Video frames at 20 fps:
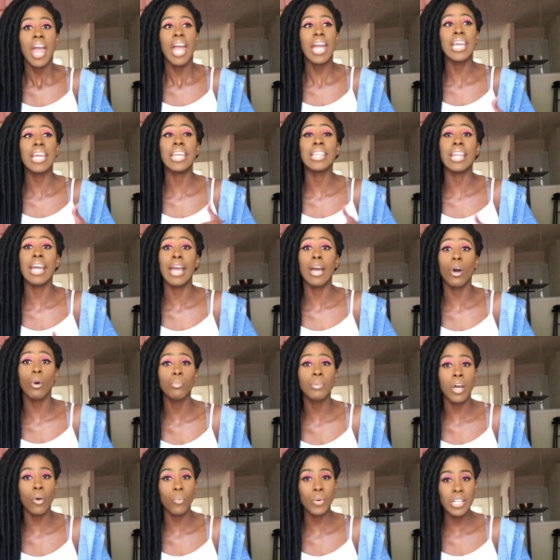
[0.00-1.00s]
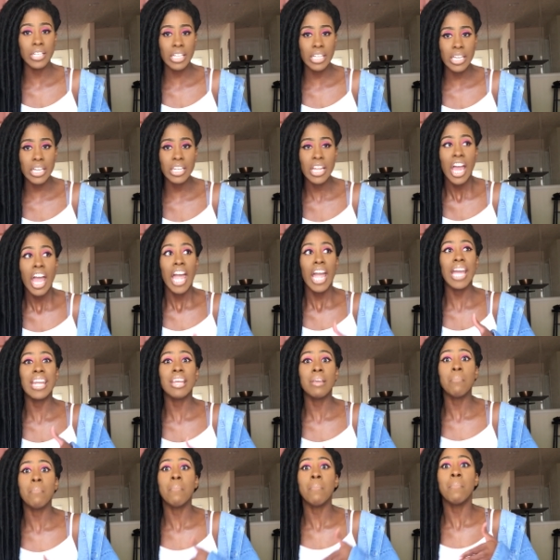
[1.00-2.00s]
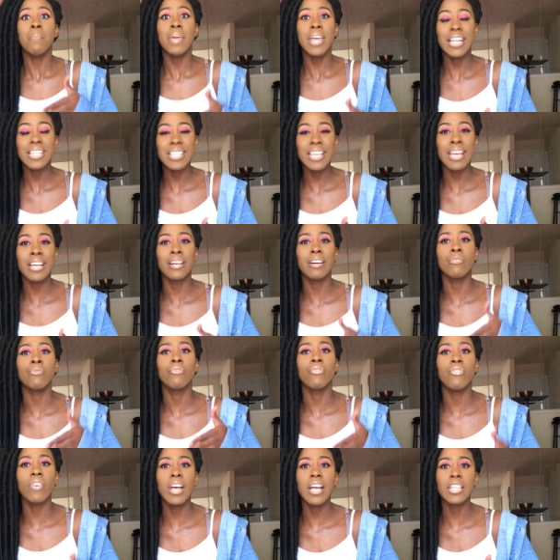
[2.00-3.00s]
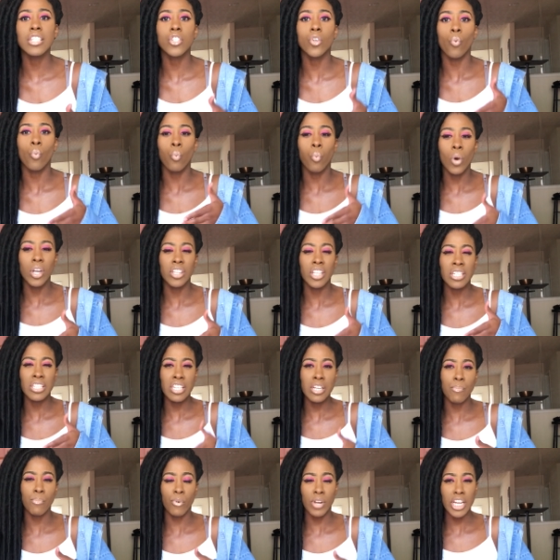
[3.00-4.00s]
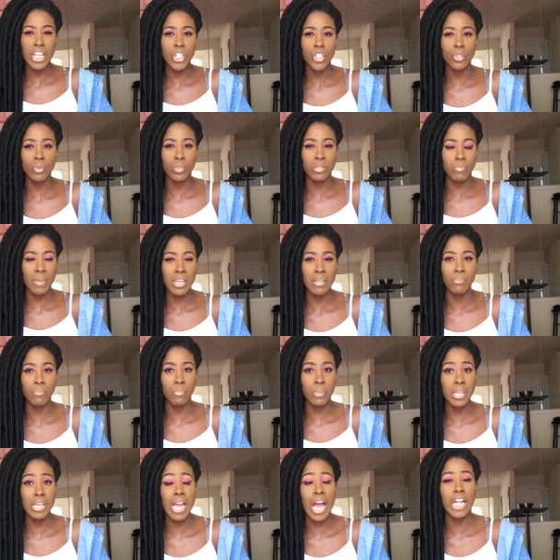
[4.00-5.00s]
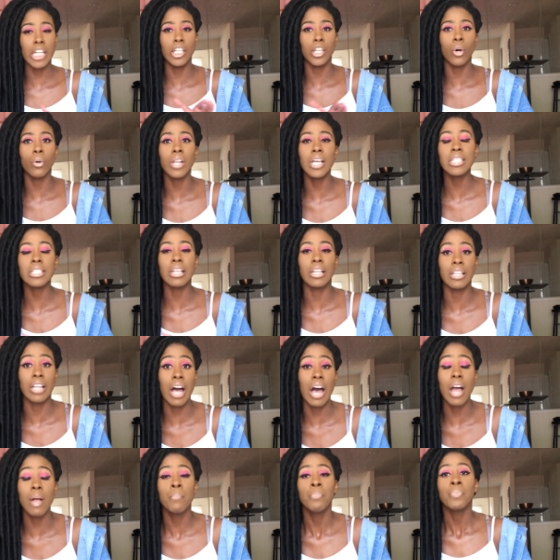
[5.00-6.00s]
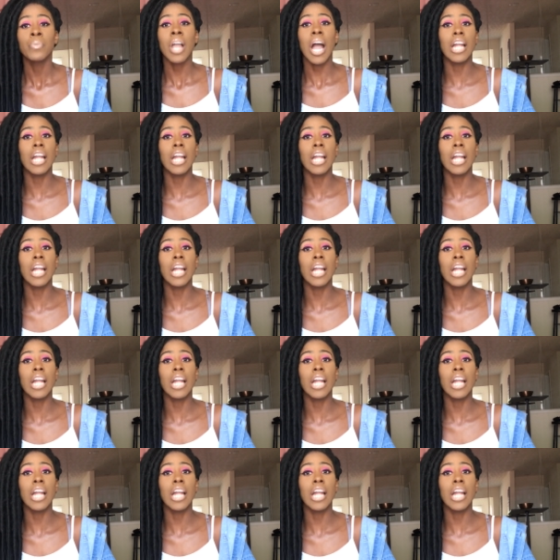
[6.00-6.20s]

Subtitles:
and get the help that we need and admit and confess what the deeper issues may be. I know that's a lot.